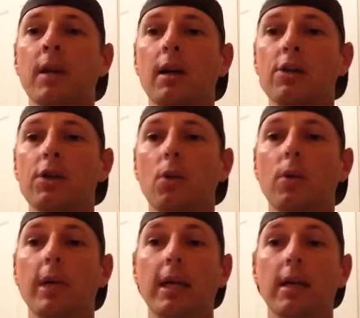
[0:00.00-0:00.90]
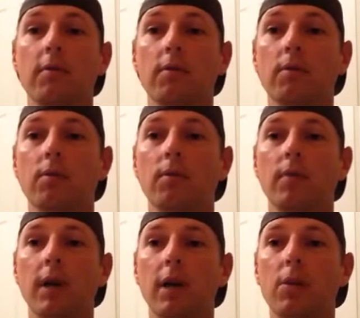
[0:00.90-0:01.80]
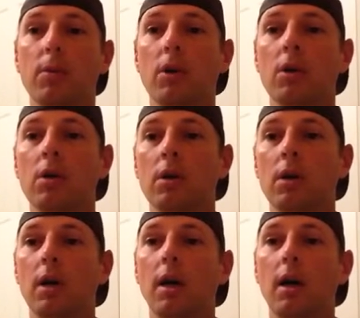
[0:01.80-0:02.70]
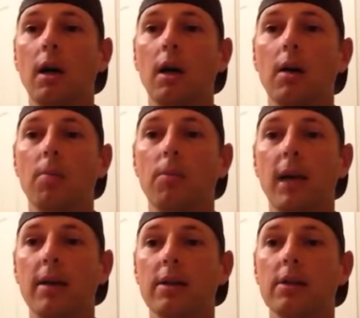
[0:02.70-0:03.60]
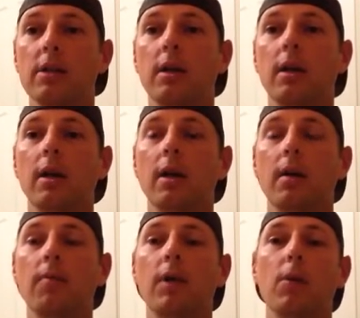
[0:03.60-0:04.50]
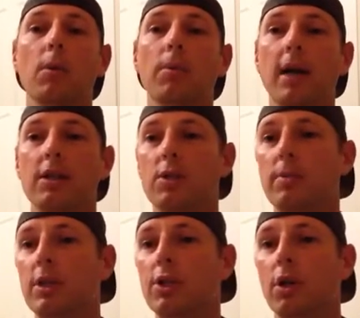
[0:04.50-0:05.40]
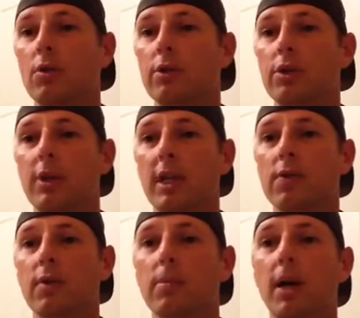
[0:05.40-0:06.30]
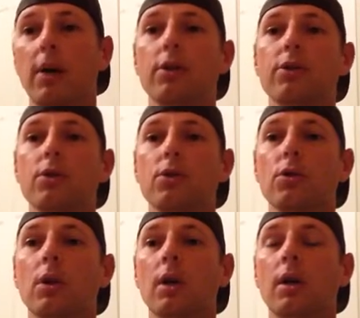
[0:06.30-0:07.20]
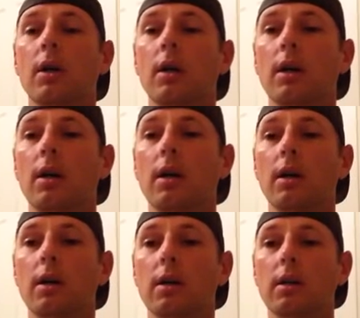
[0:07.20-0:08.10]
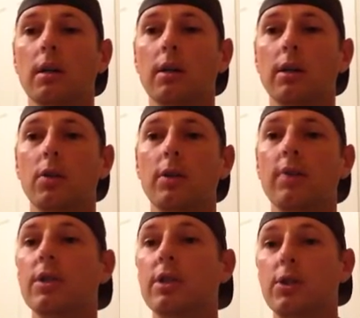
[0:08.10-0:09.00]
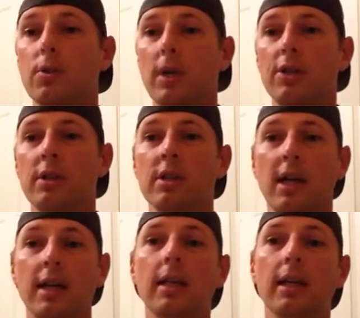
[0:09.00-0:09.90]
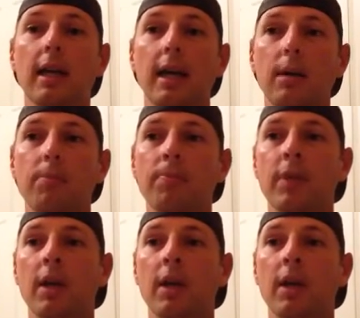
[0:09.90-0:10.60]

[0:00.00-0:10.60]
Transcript: and so we get variable uh, practice um, variable practice has been shown to transfer better to uh, you know different situations, i.e., a game,